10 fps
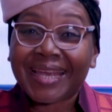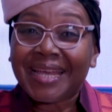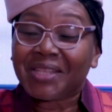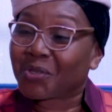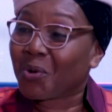
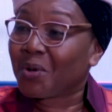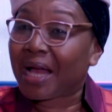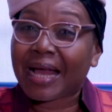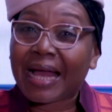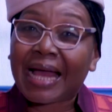So
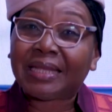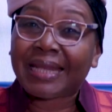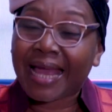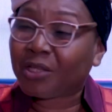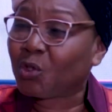I'd
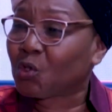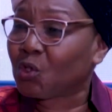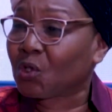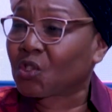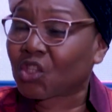like you to
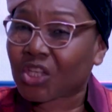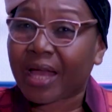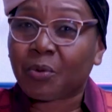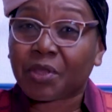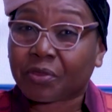just share
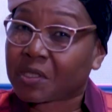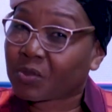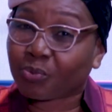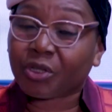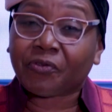with us
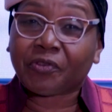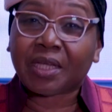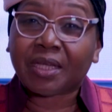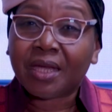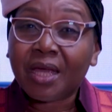briefly
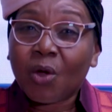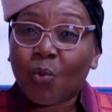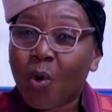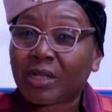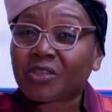
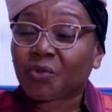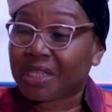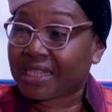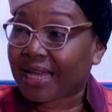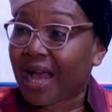what
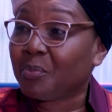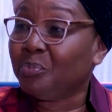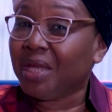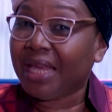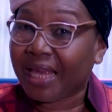critical
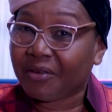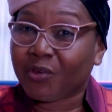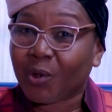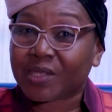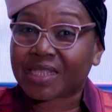
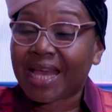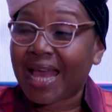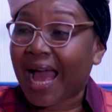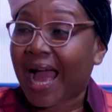behaviors are